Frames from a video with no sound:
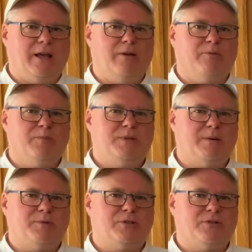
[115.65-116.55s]
at room
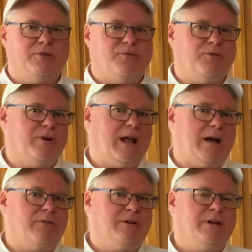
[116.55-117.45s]
temperature for an
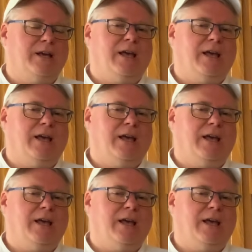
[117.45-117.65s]
hour,